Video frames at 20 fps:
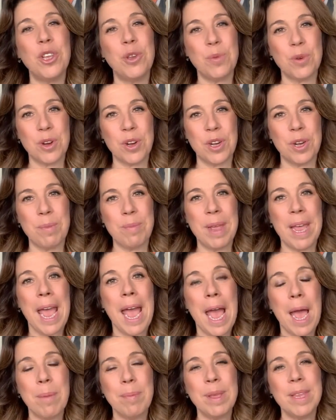you are going to be
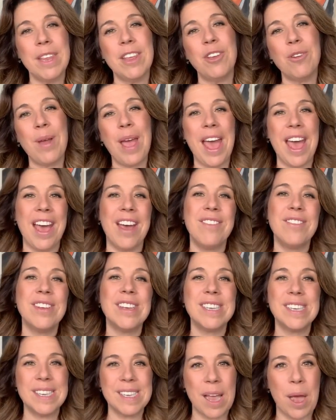happy that you have
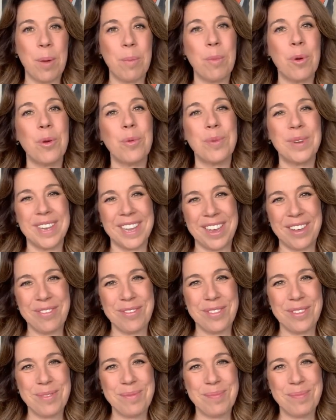some relief.